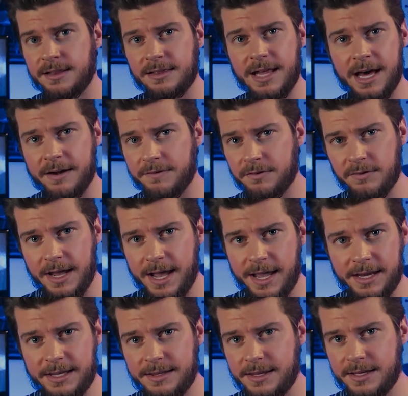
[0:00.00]
A lot of
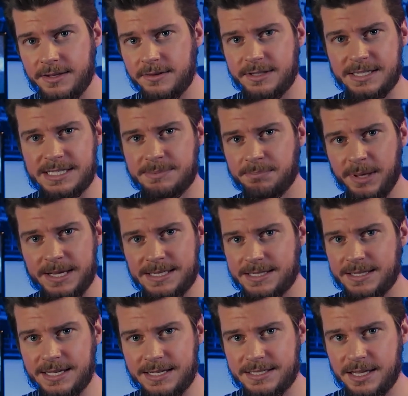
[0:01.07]
variety that you can spice
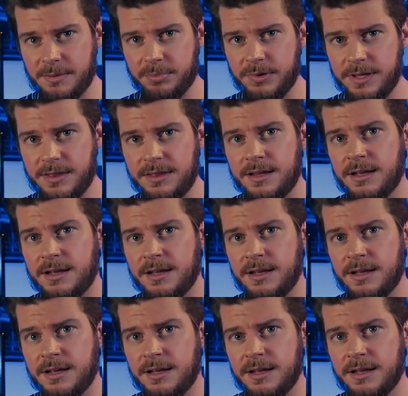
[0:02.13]
things up with.